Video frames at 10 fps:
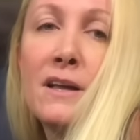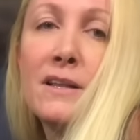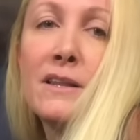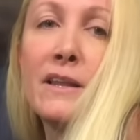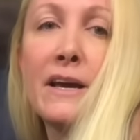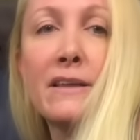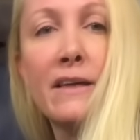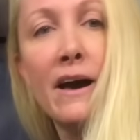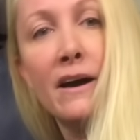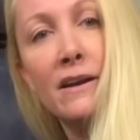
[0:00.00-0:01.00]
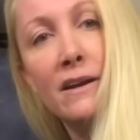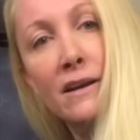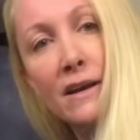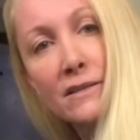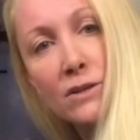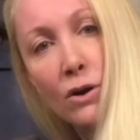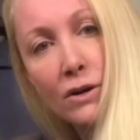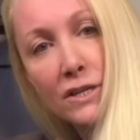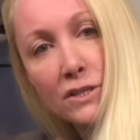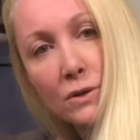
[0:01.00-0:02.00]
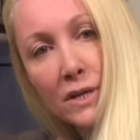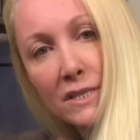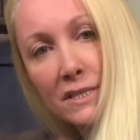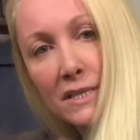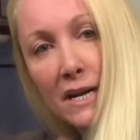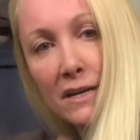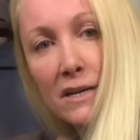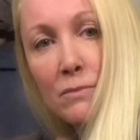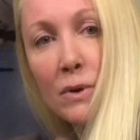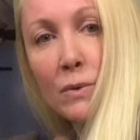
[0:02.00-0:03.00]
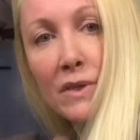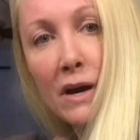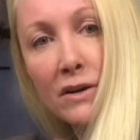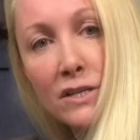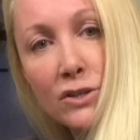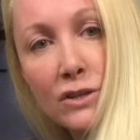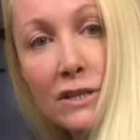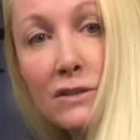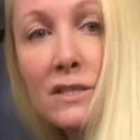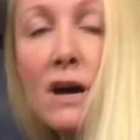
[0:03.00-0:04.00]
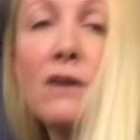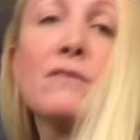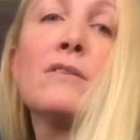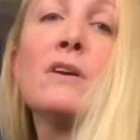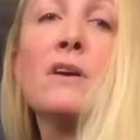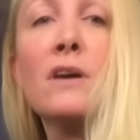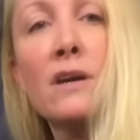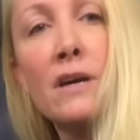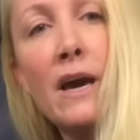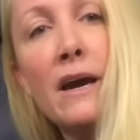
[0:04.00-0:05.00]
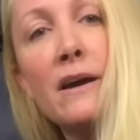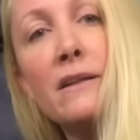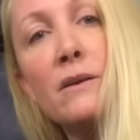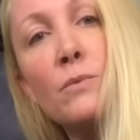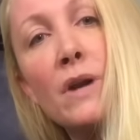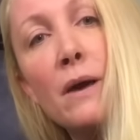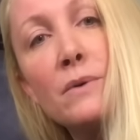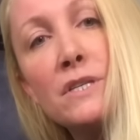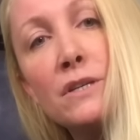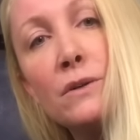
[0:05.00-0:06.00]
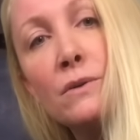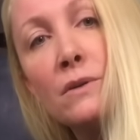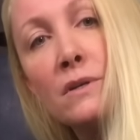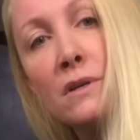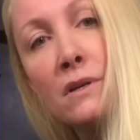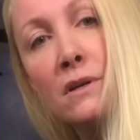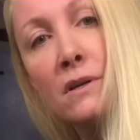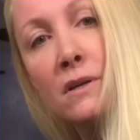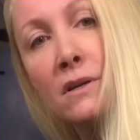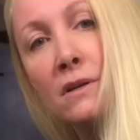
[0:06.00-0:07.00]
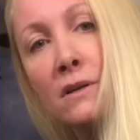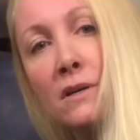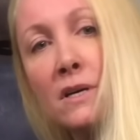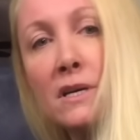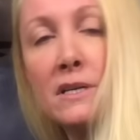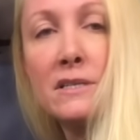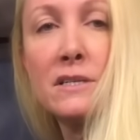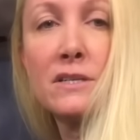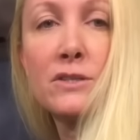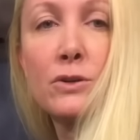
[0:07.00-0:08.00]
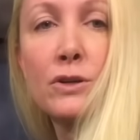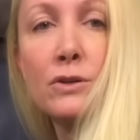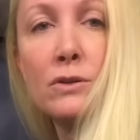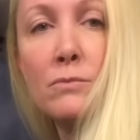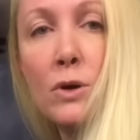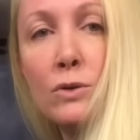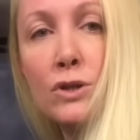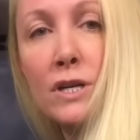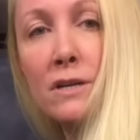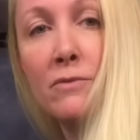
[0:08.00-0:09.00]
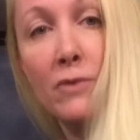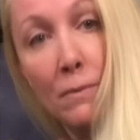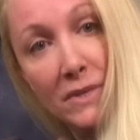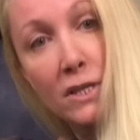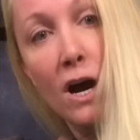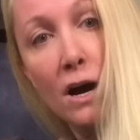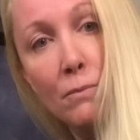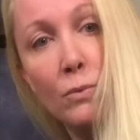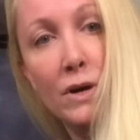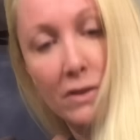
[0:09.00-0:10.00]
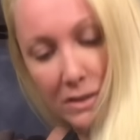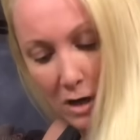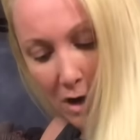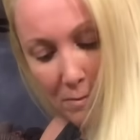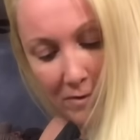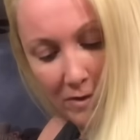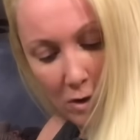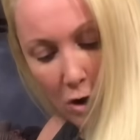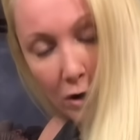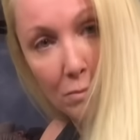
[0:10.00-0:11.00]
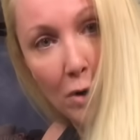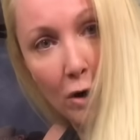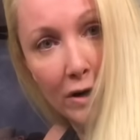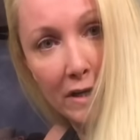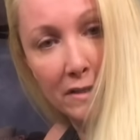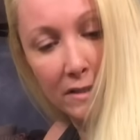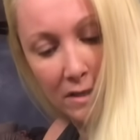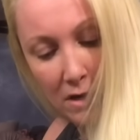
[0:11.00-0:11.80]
like that, as hard as you can stand it, but without injuring yourself. Okay, and then what I would do is in a circular motion from the top, where the top of the hard part is,